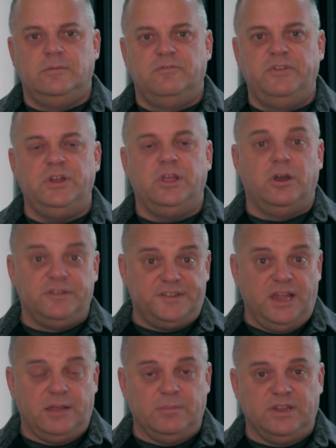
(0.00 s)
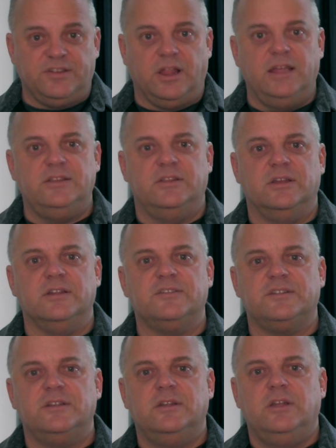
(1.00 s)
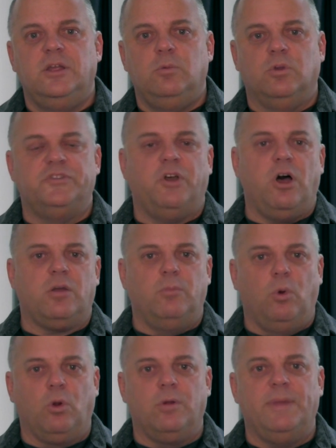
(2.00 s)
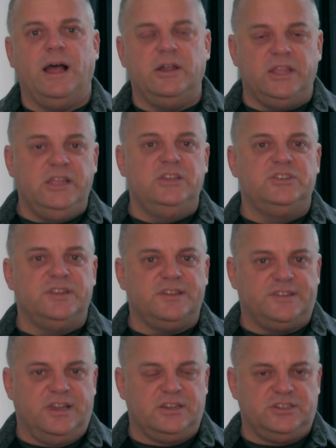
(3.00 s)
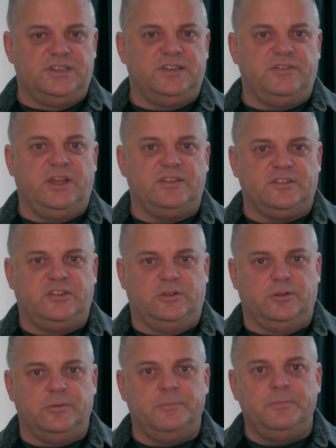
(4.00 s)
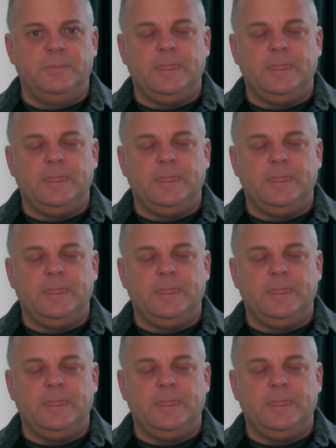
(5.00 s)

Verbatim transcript: video segments like this, we'll talk more about each of the sections of S2